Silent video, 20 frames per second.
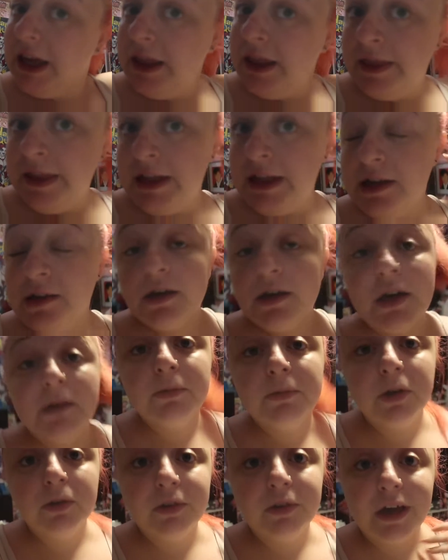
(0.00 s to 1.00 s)
and then
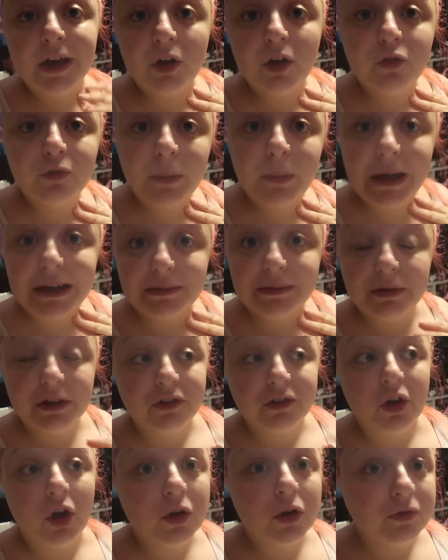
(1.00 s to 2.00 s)
I'm going to head off bed
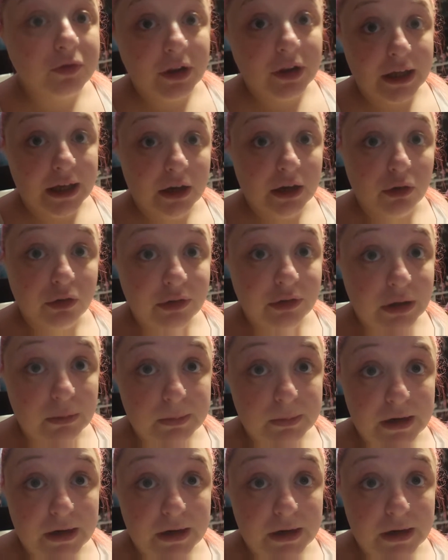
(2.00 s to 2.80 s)
because hopefully I'll sleep